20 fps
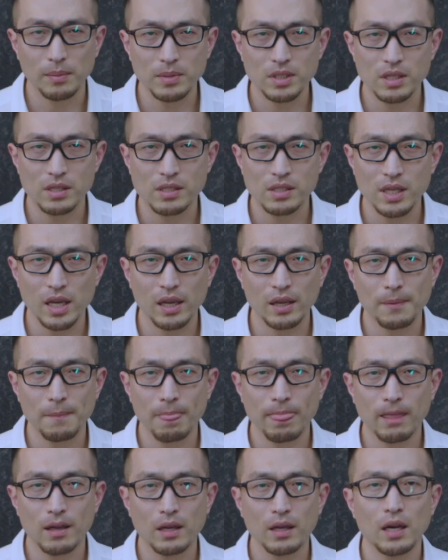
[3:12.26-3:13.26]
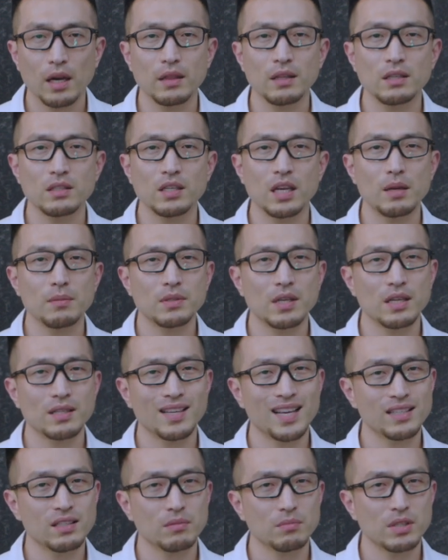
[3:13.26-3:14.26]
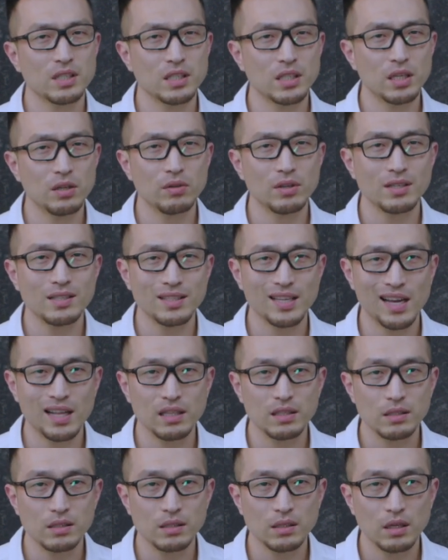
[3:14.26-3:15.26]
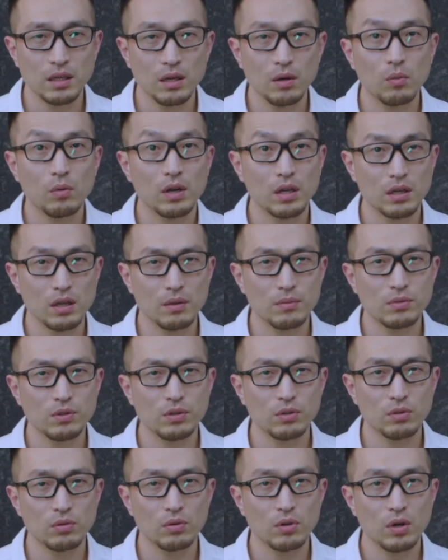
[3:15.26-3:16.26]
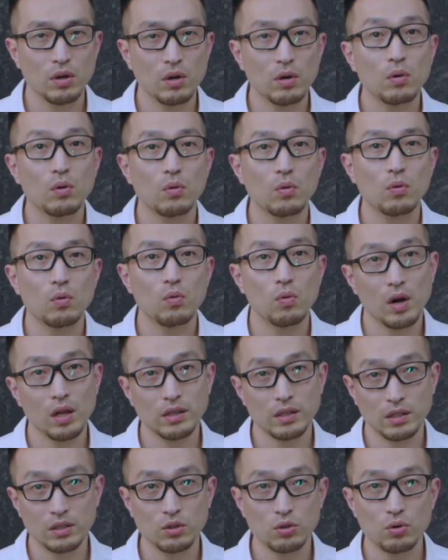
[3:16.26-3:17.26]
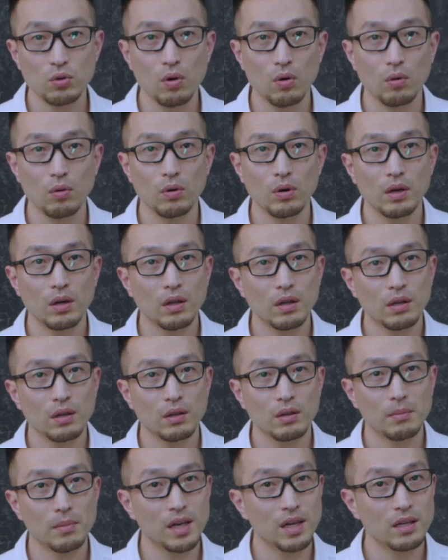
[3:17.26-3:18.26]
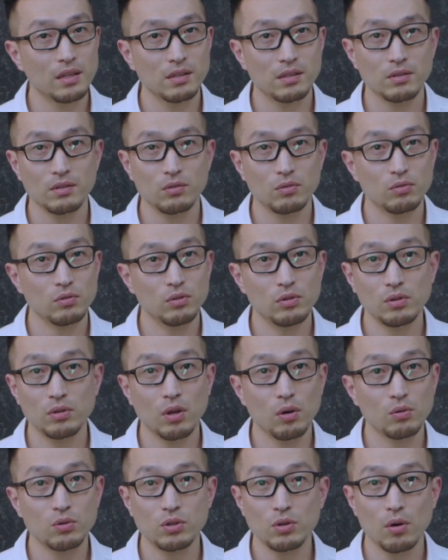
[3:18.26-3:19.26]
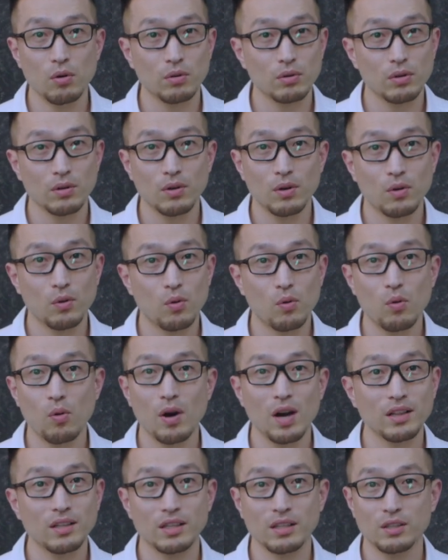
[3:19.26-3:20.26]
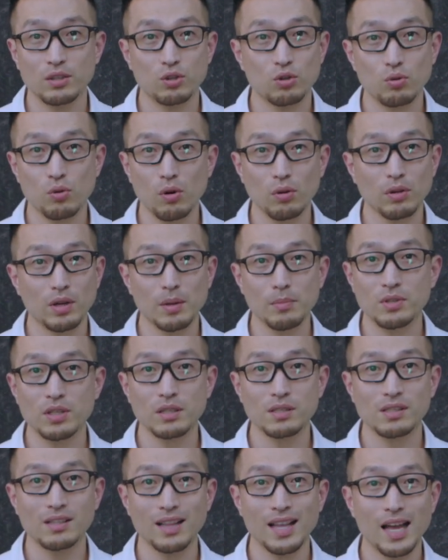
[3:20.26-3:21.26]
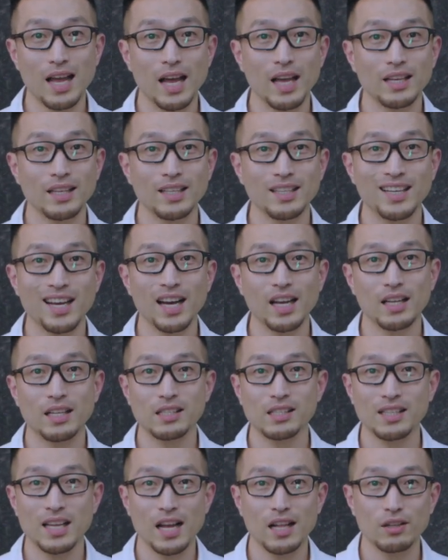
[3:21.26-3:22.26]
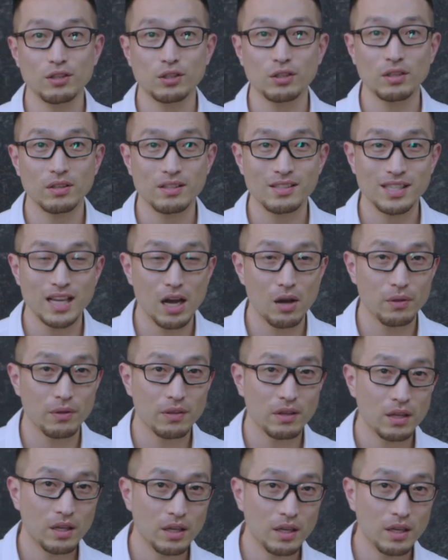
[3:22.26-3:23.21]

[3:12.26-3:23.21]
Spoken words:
me just say, I think James has got some serious talents when it comes to quality control. The man is no joke quality controller. I'm just glad he got his talents to the South